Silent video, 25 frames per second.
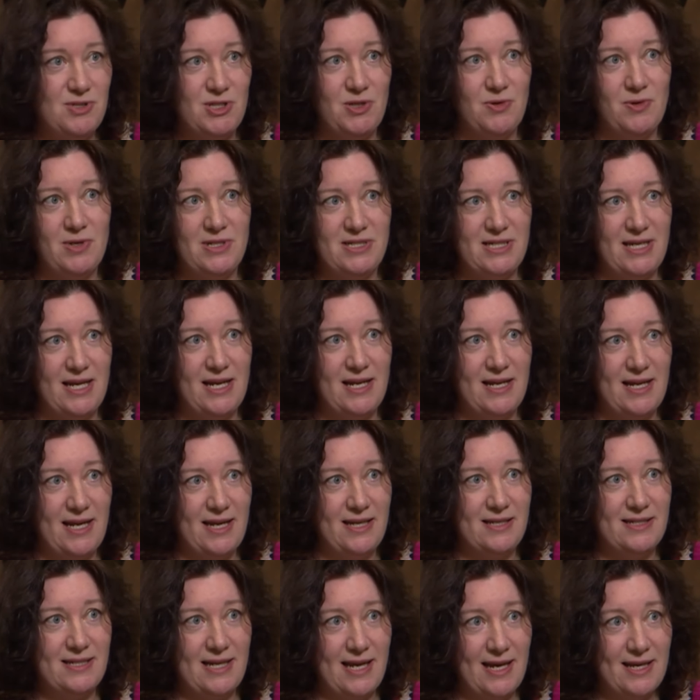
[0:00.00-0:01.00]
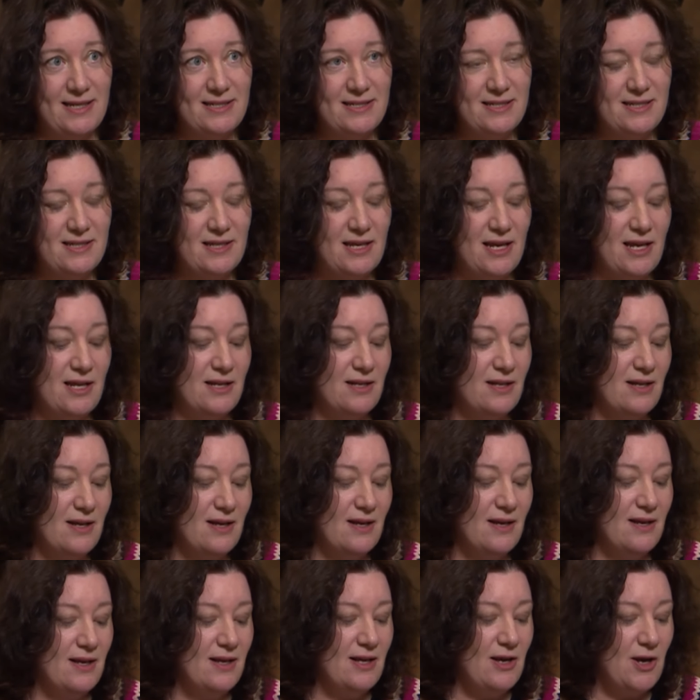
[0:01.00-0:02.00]
do a DNA test, then
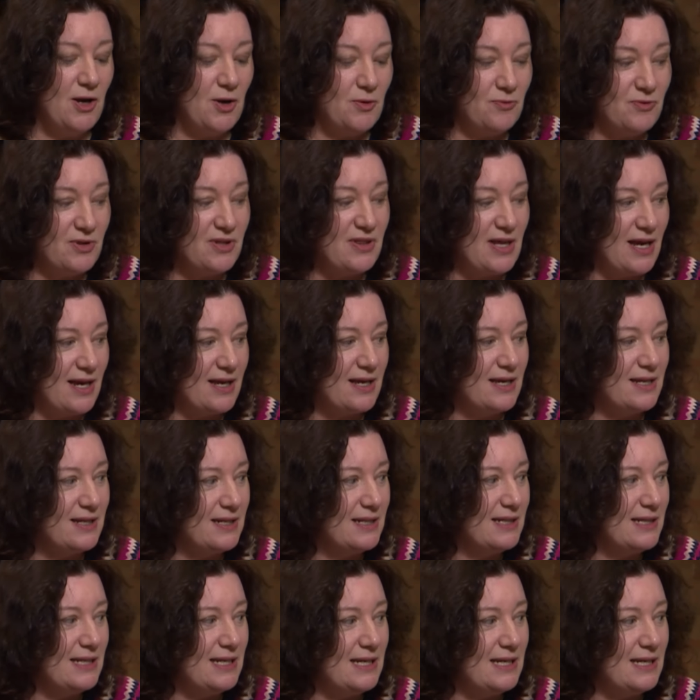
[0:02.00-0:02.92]
hopefully that can